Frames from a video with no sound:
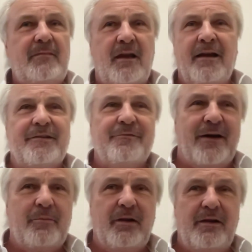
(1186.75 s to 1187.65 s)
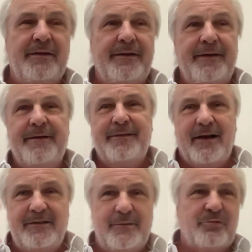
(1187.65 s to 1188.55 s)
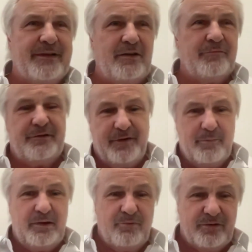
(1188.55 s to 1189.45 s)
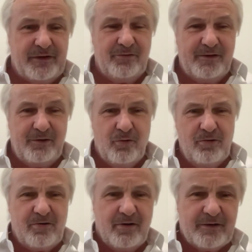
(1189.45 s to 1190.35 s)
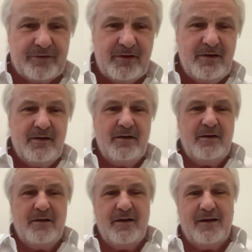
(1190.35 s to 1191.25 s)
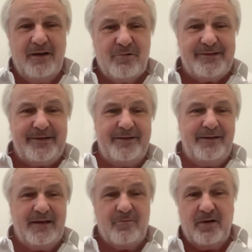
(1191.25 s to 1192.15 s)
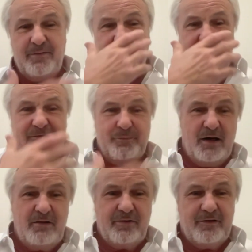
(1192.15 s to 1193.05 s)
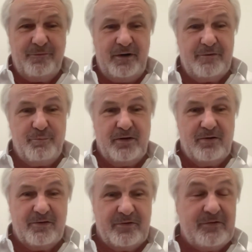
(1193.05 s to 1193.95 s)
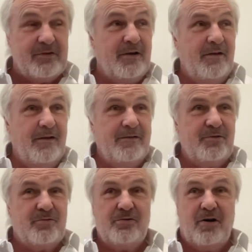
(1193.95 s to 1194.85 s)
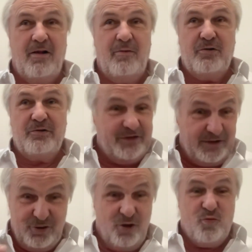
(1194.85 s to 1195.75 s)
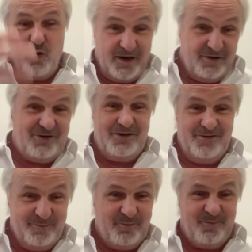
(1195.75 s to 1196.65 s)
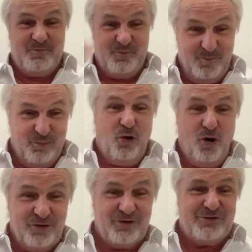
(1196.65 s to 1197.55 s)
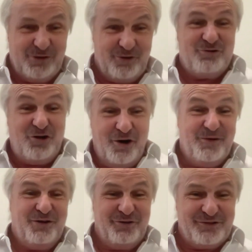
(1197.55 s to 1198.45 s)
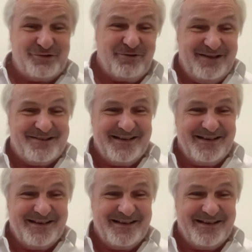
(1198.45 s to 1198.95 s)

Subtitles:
His family, 90% of his family was killed in the Holocaust. And he was sitting there with a big smile on his face because you could almost see no white, blonde, German on the streets.